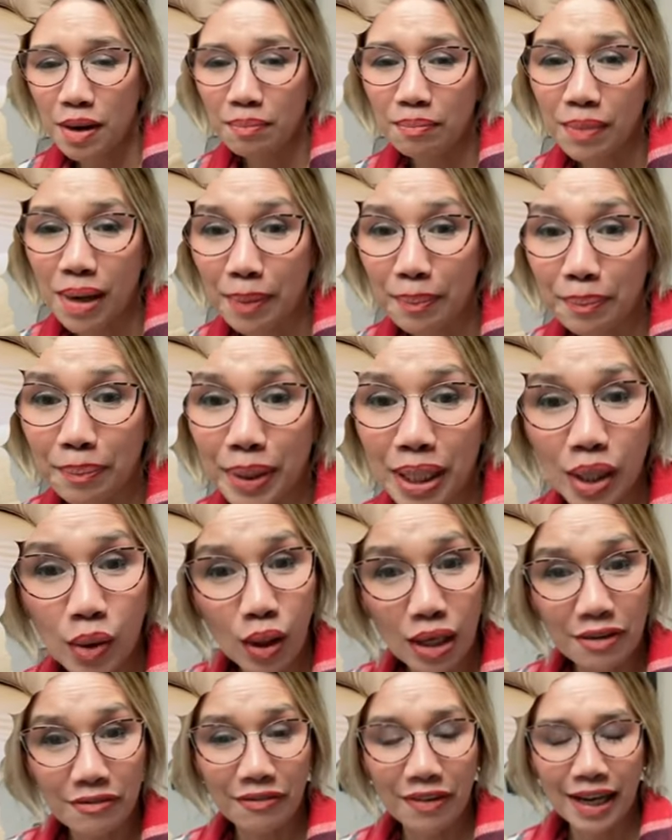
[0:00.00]

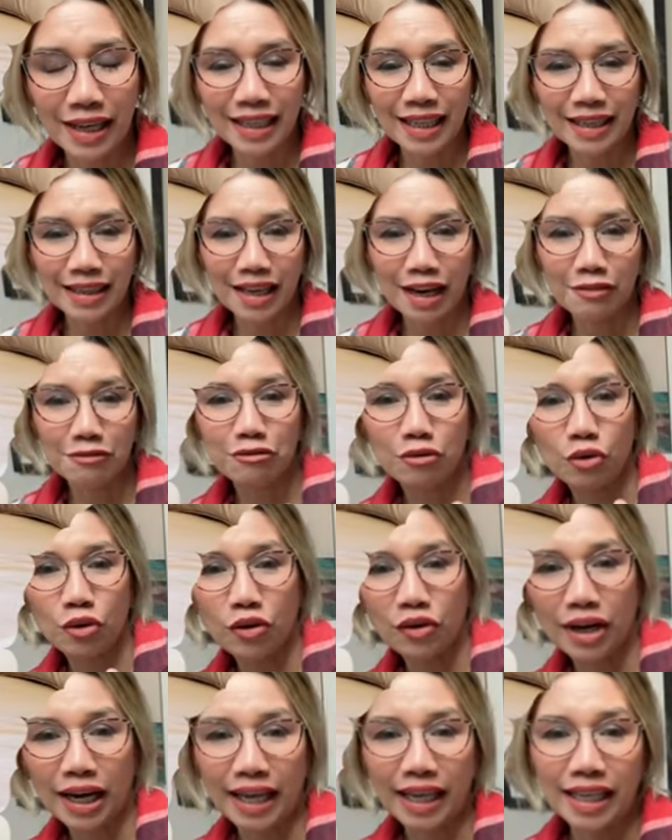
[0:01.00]
ma-pre-qualify kita
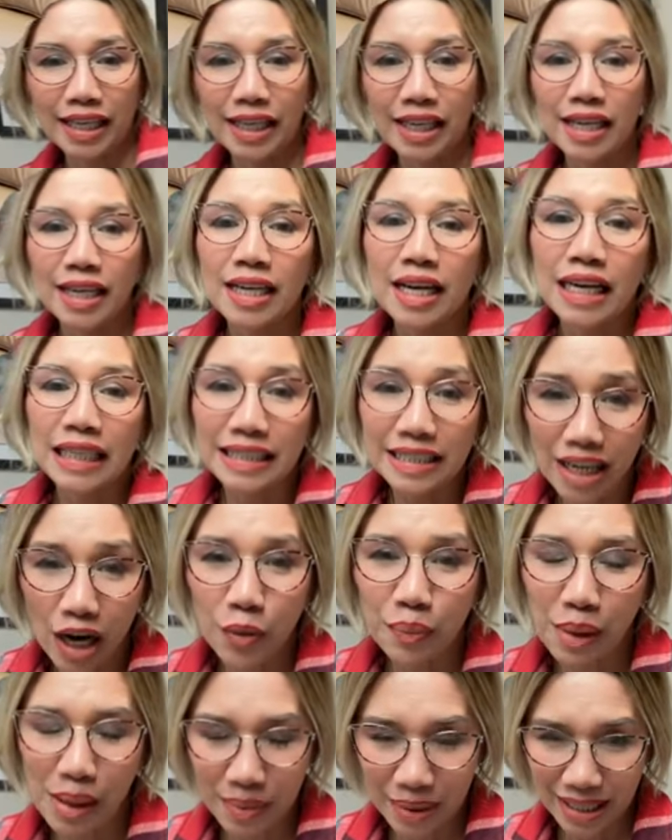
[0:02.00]
for a down
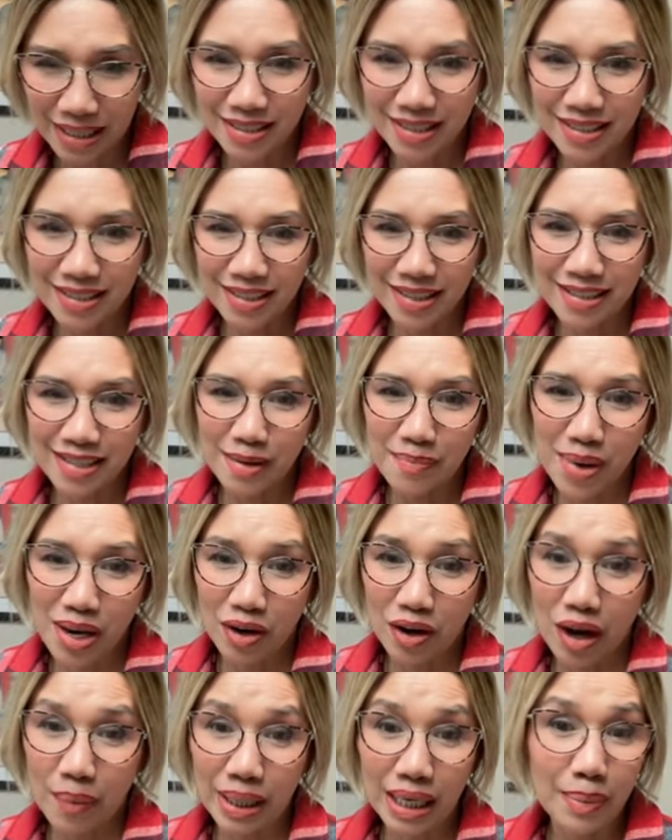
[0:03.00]
payment assistance na meron
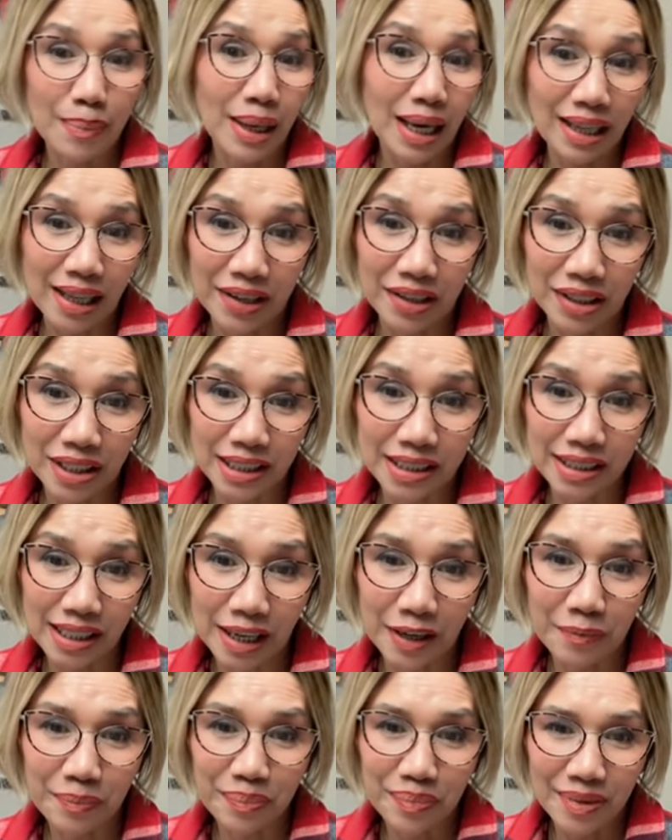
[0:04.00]
kami ng mga lenders na
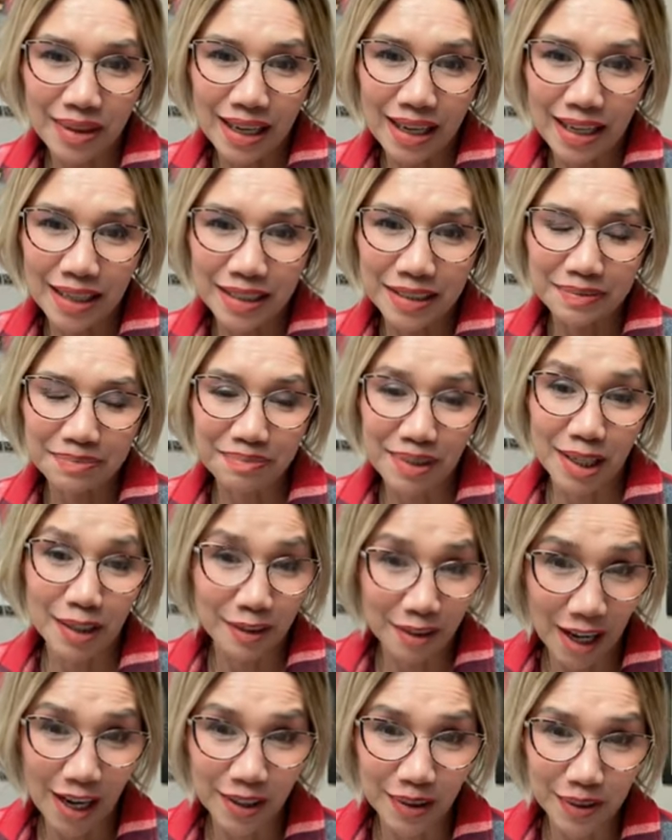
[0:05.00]
meron
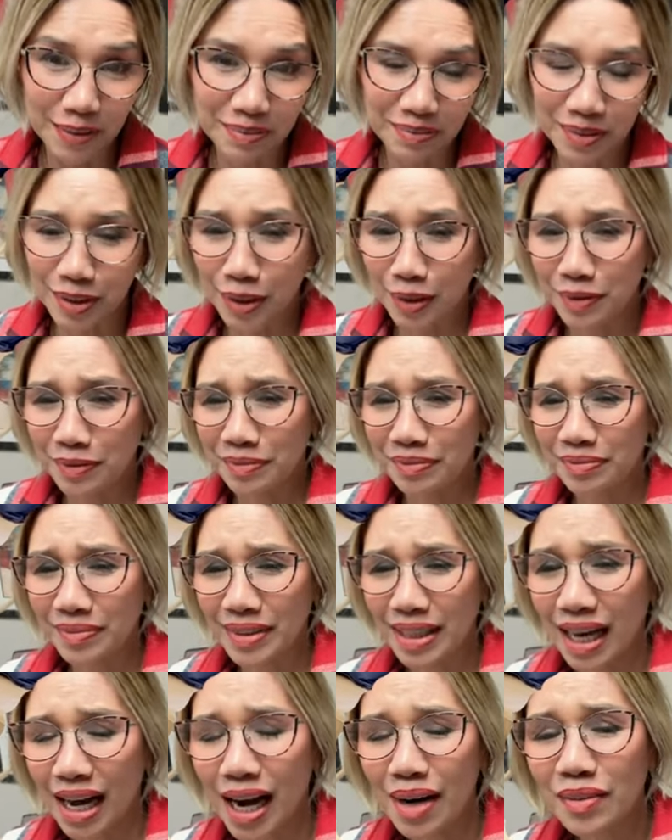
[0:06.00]
tayo. So,
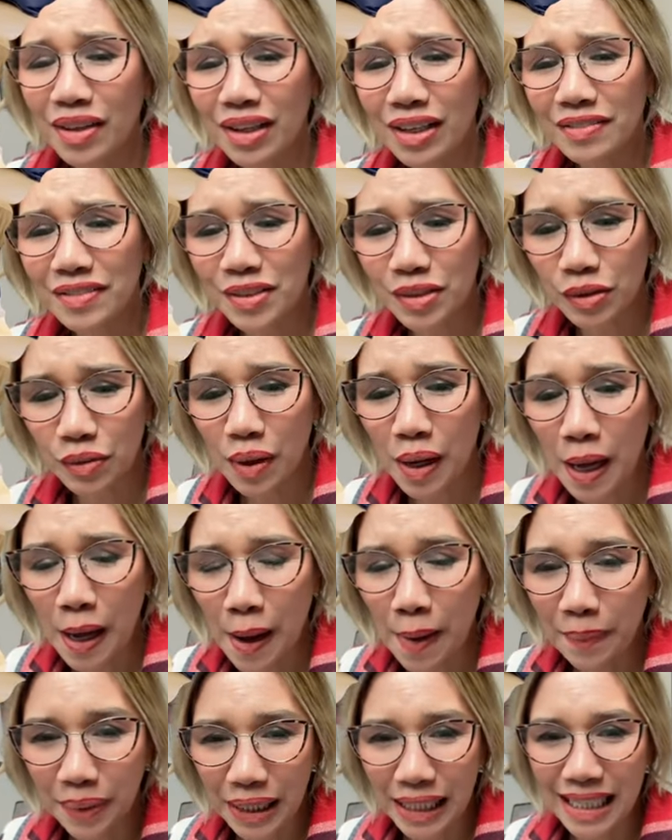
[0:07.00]
I would love to
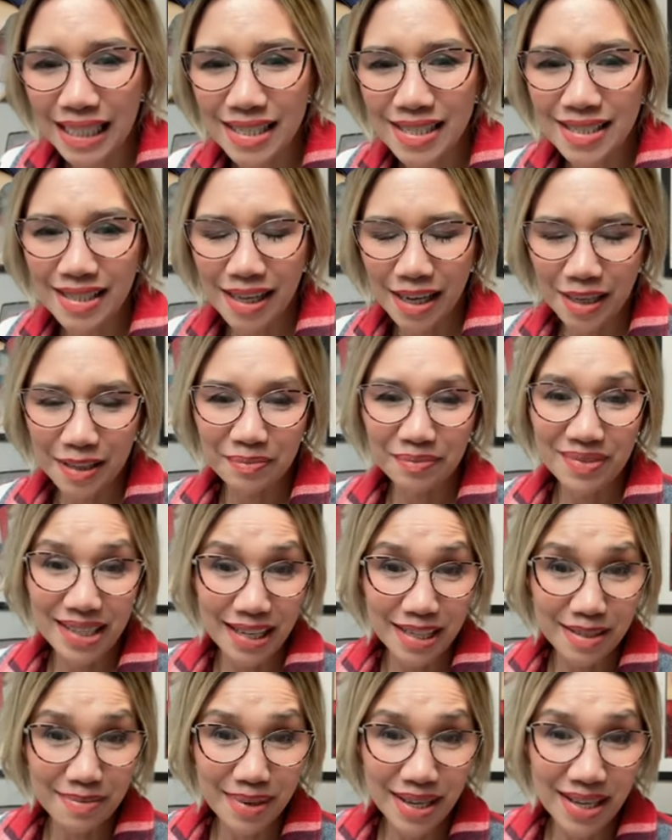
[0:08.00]
please
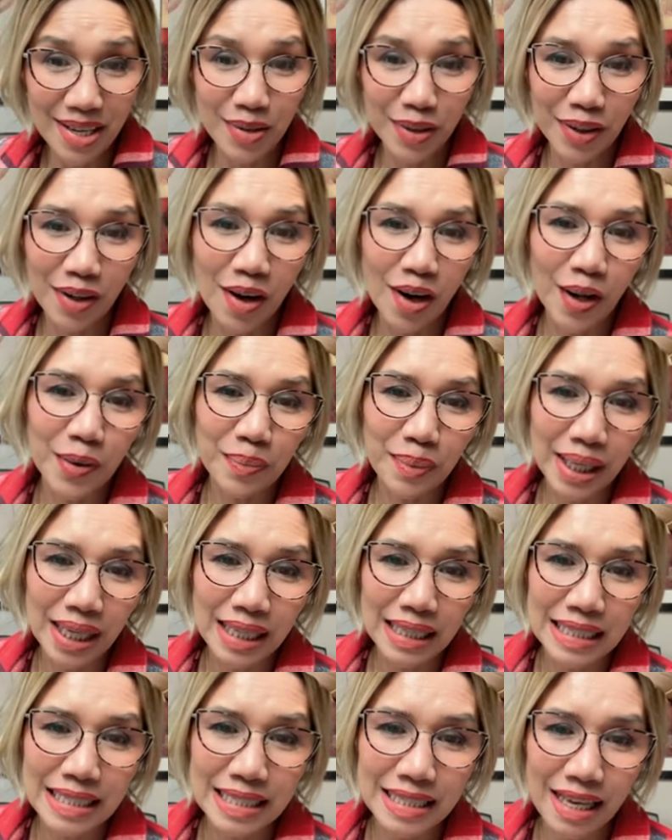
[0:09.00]
text me or call me